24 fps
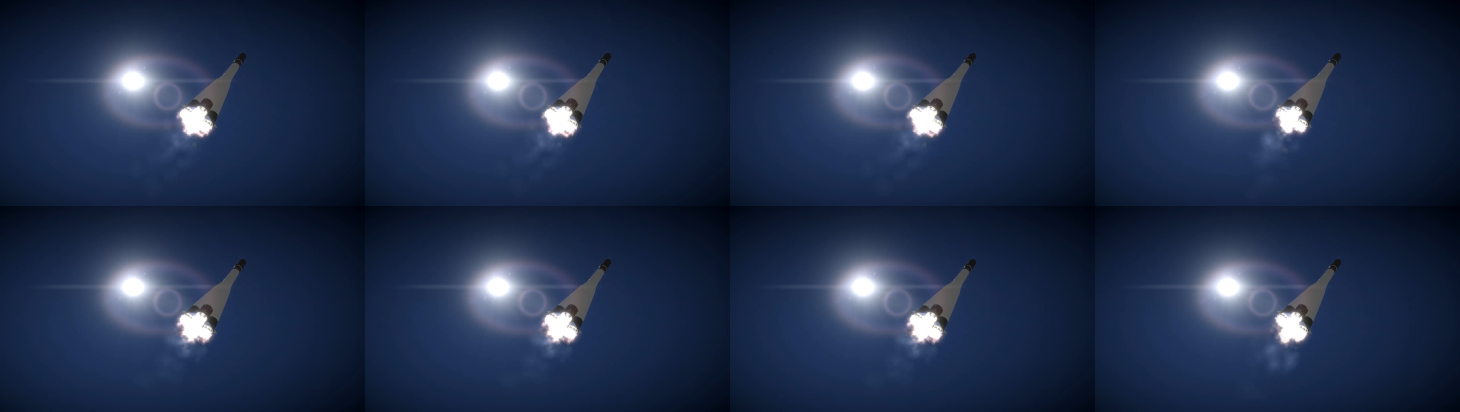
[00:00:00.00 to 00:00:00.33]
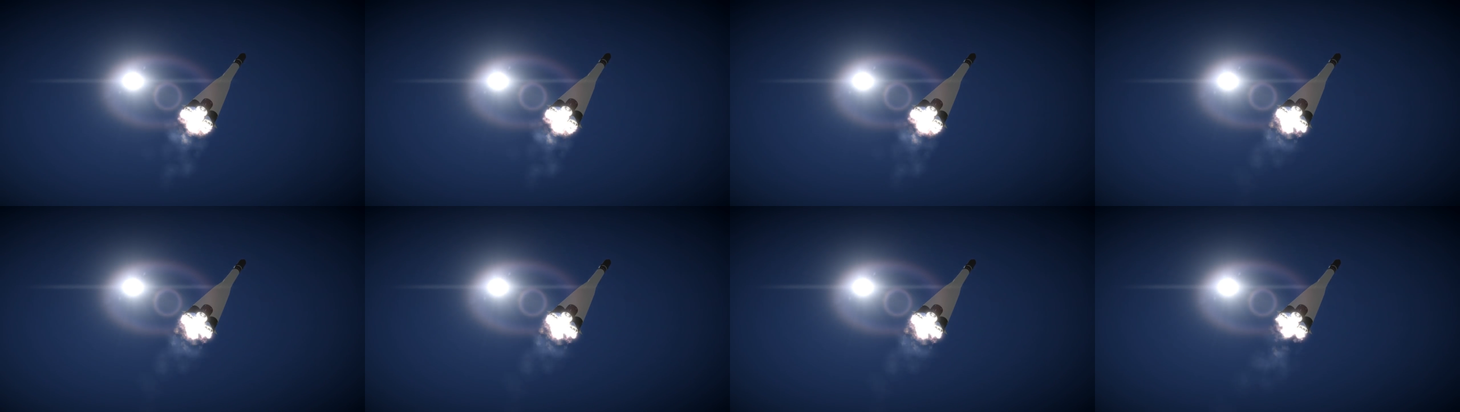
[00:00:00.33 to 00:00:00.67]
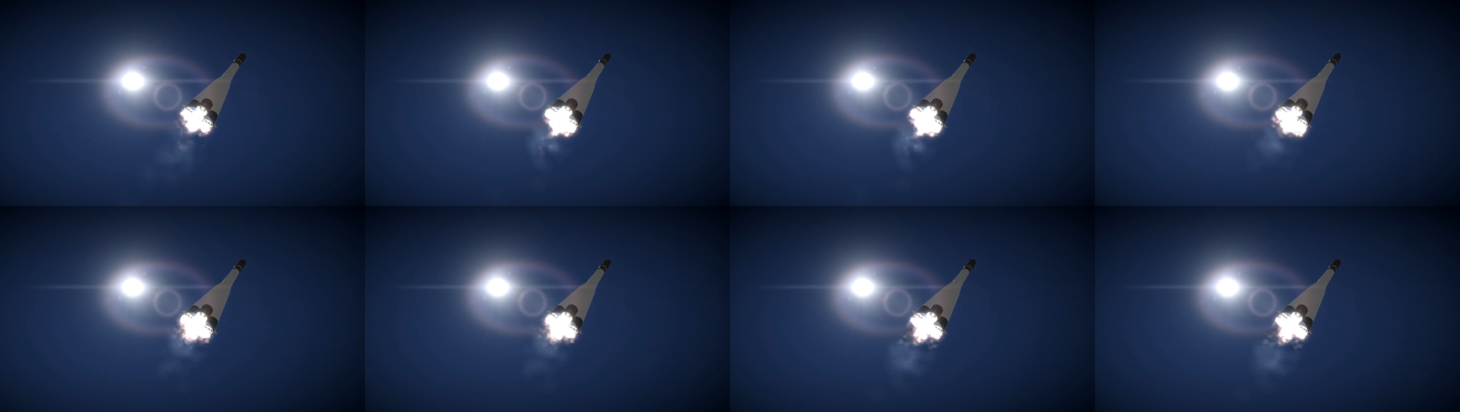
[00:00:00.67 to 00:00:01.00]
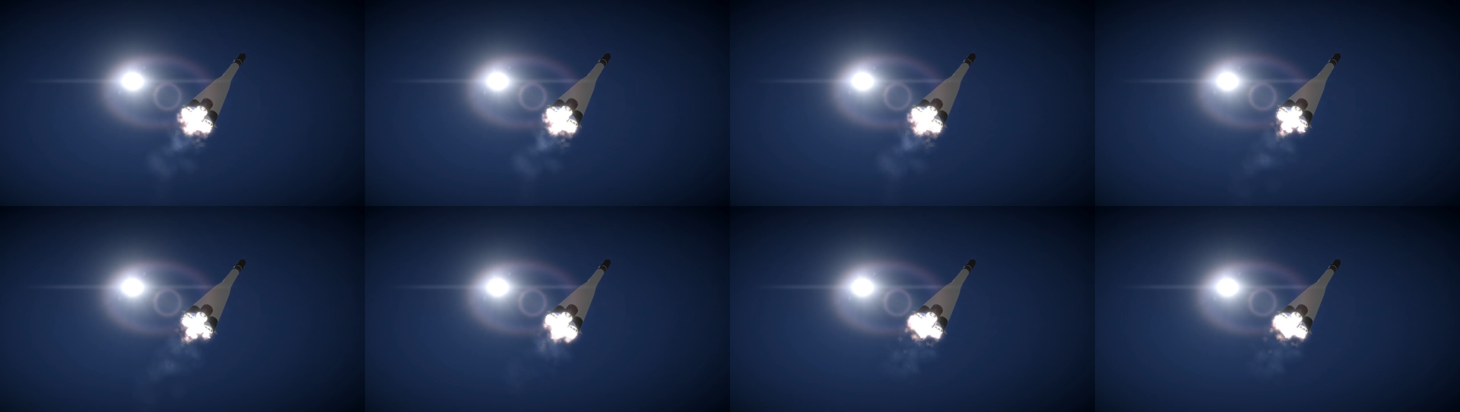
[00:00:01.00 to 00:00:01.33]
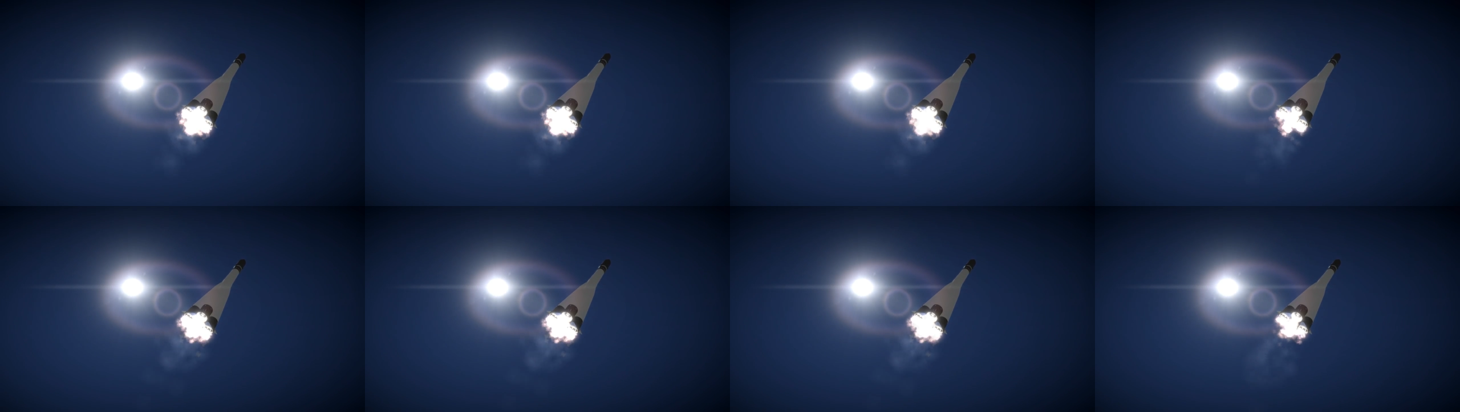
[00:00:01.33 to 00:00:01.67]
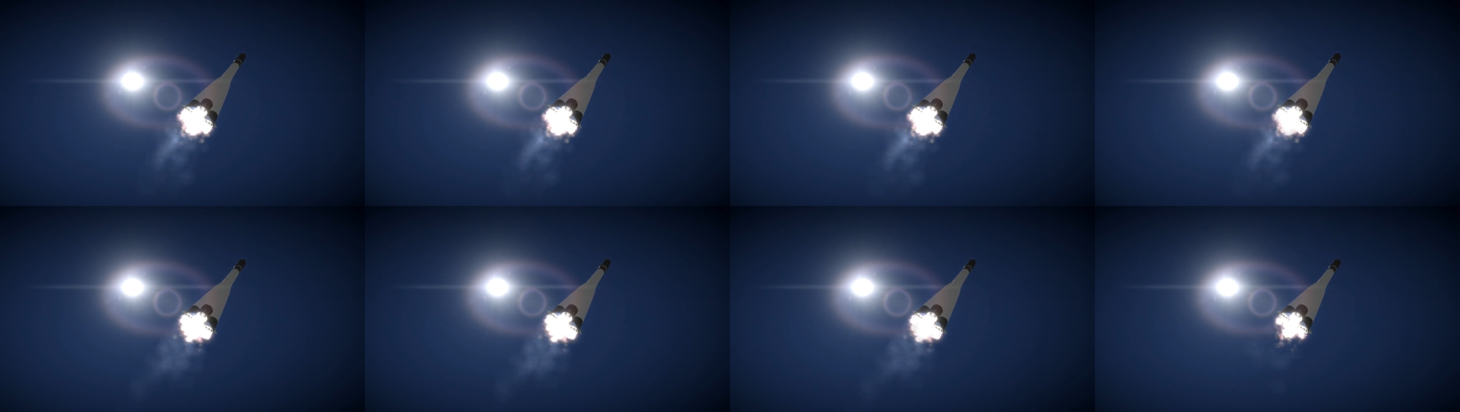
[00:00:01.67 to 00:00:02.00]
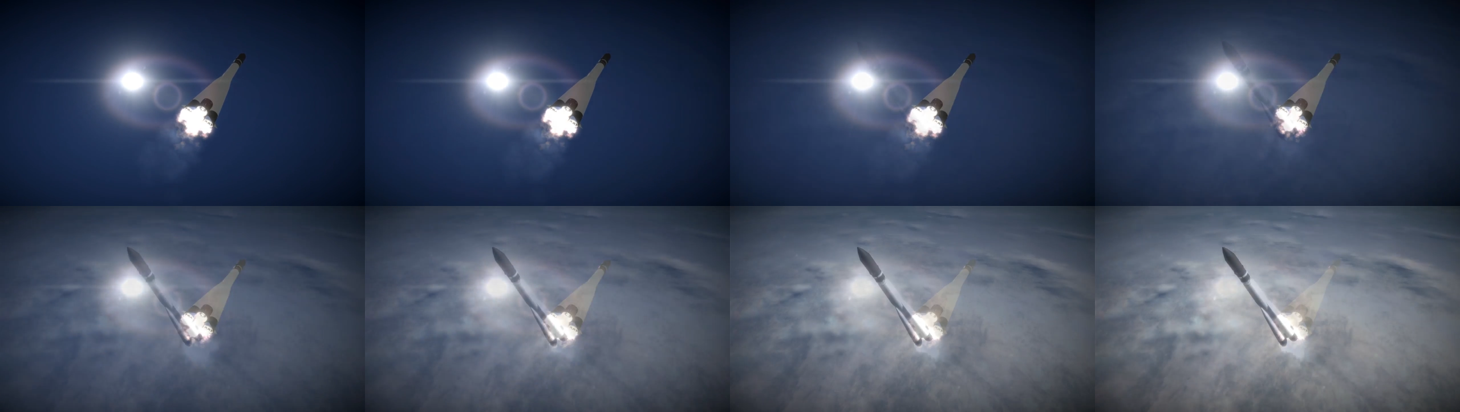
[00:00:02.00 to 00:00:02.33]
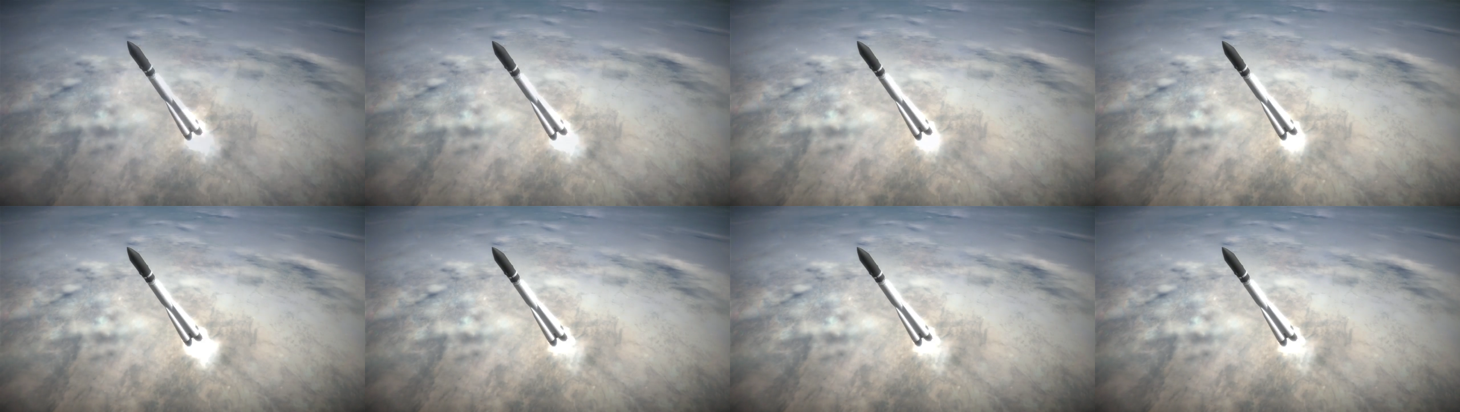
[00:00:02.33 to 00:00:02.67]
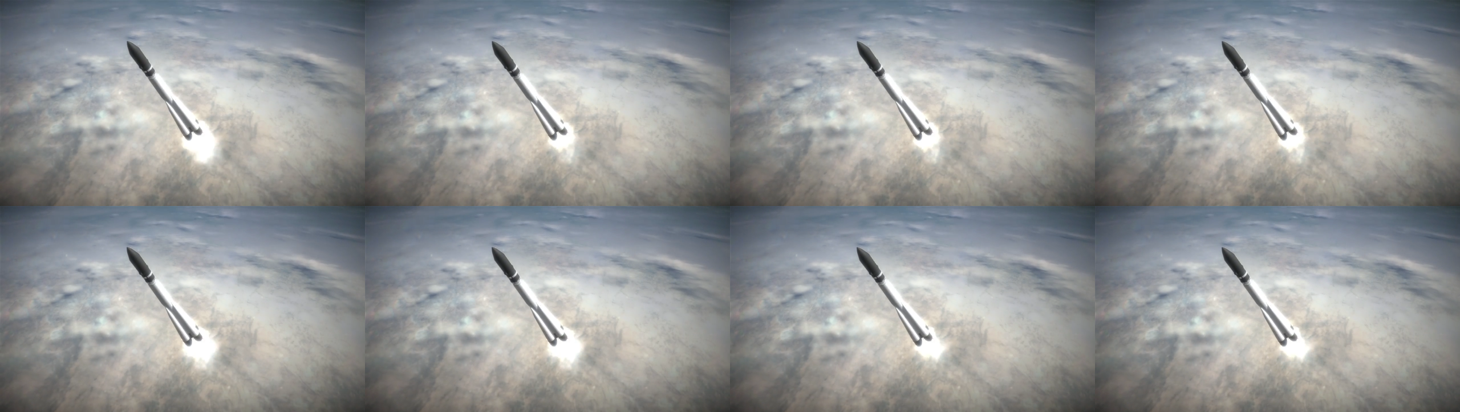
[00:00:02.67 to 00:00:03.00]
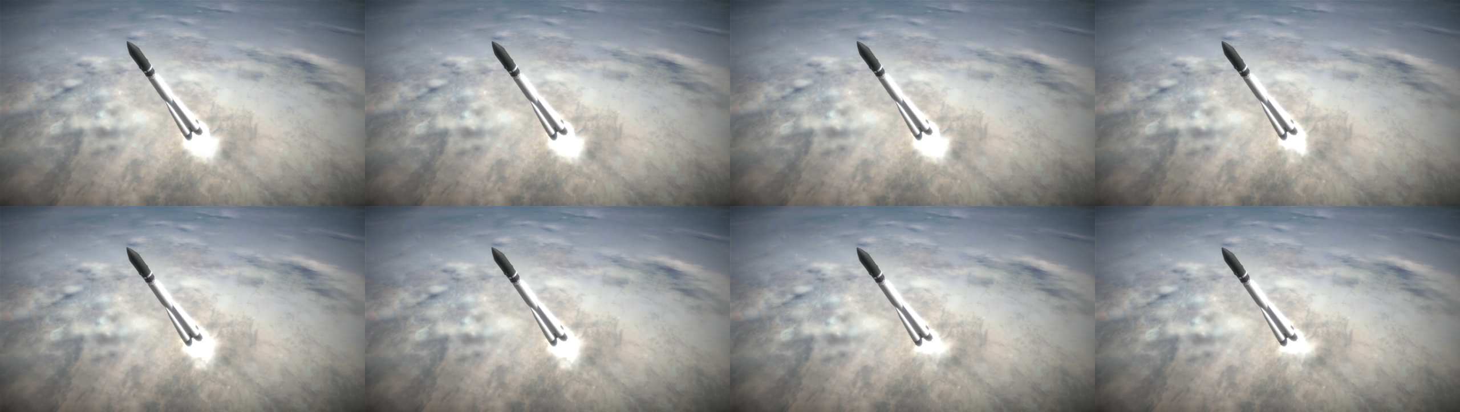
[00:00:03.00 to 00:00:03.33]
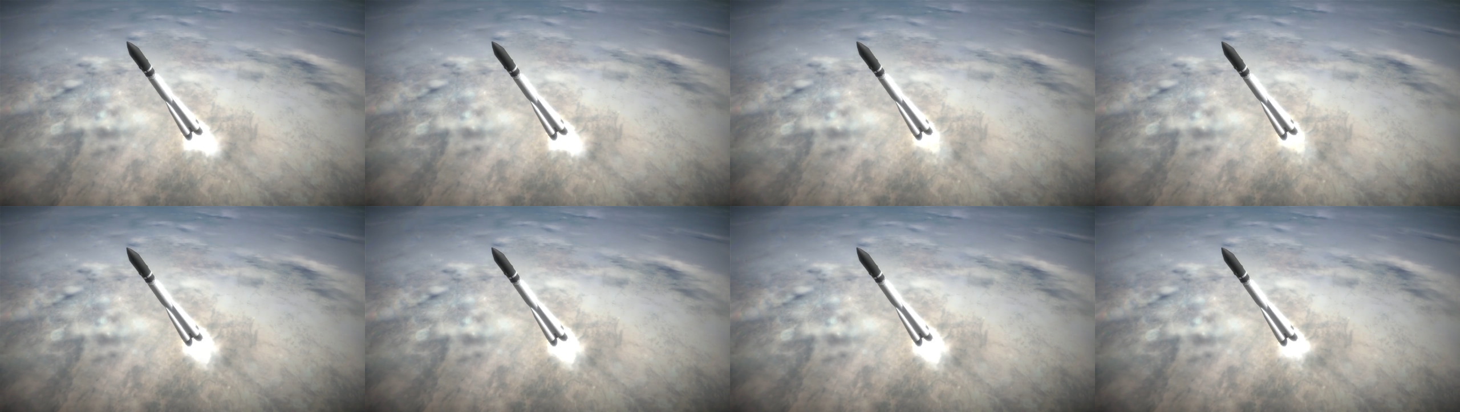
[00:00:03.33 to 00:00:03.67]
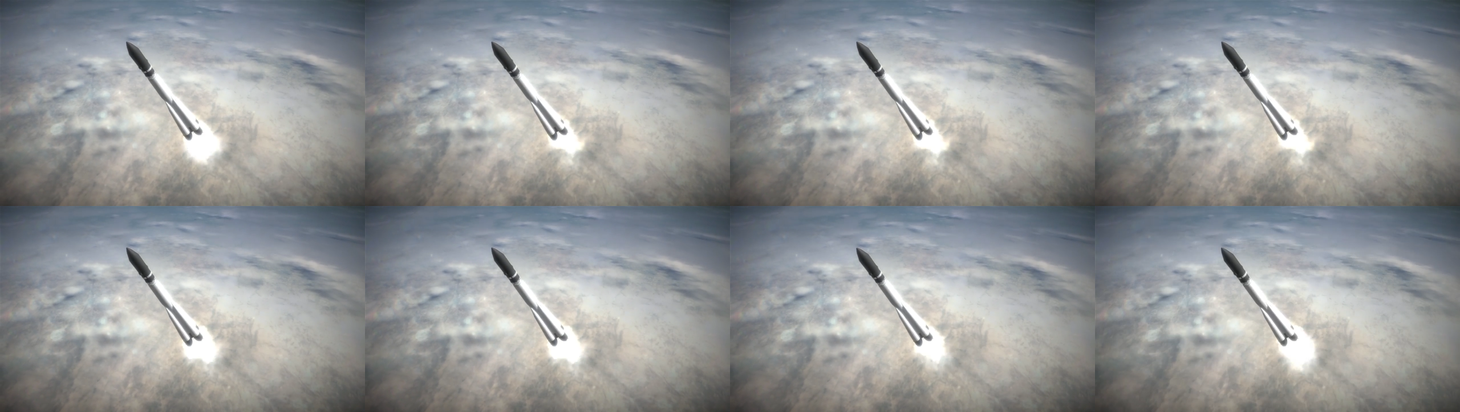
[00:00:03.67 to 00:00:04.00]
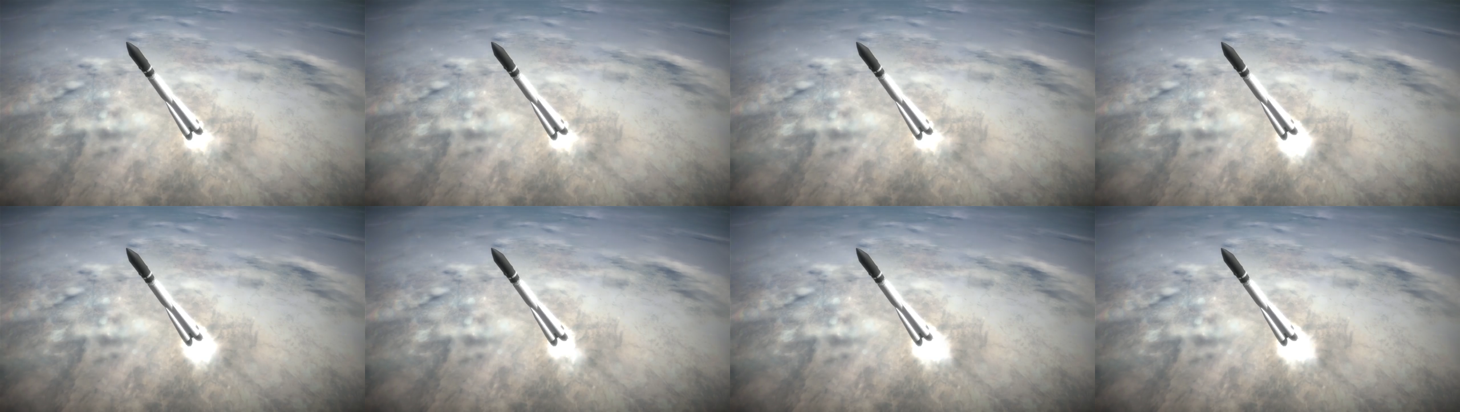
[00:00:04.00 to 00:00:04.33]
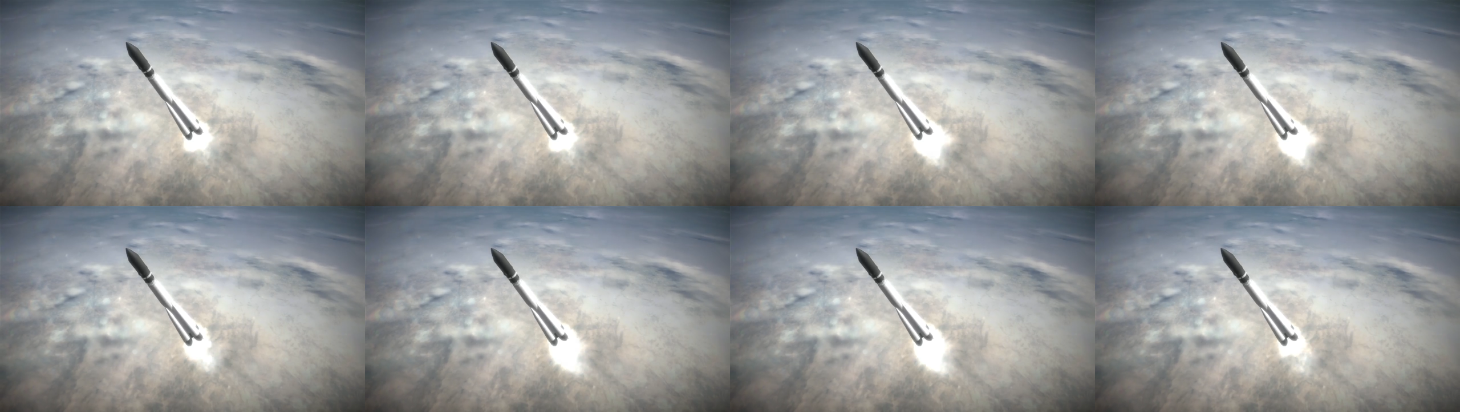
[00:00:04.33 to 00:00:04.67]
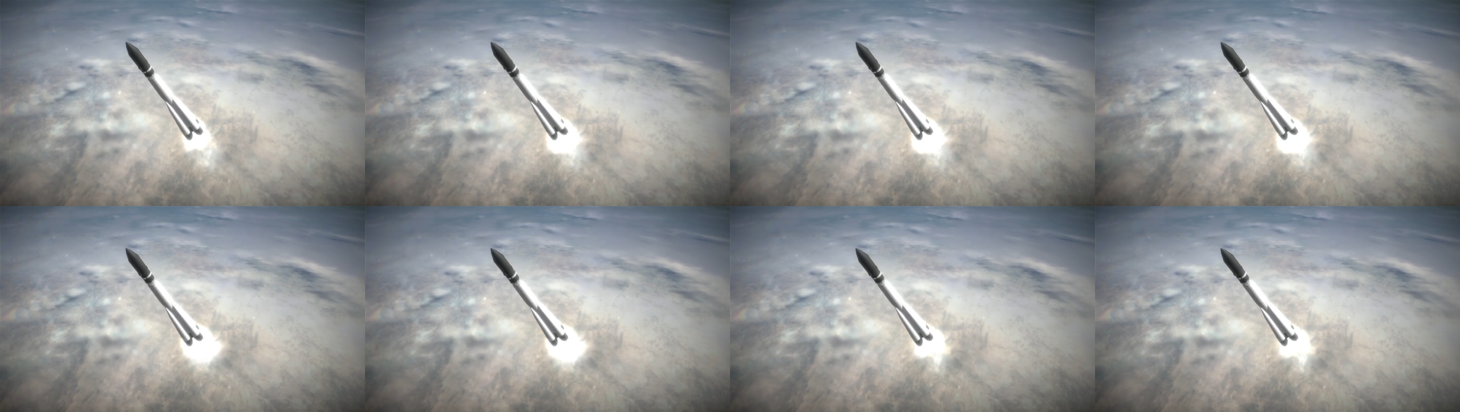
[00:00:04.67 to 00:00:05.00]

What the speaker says: Nobody's mouth can be seen.